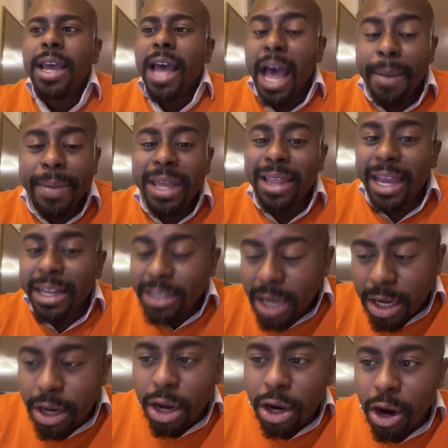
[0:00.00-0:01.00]
I mean like
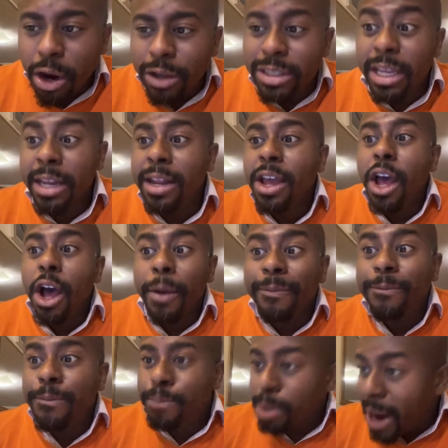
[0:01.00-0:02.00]
Tucker Carlson,
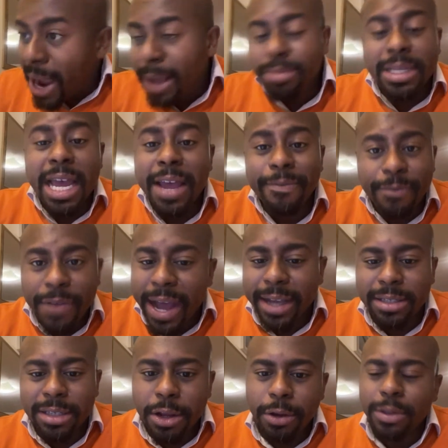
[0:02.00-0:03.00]
primetime
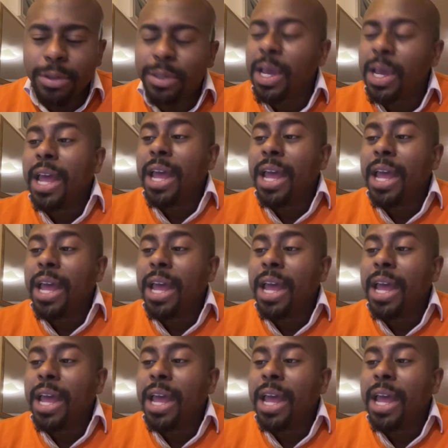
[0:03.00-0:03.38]
Fox News.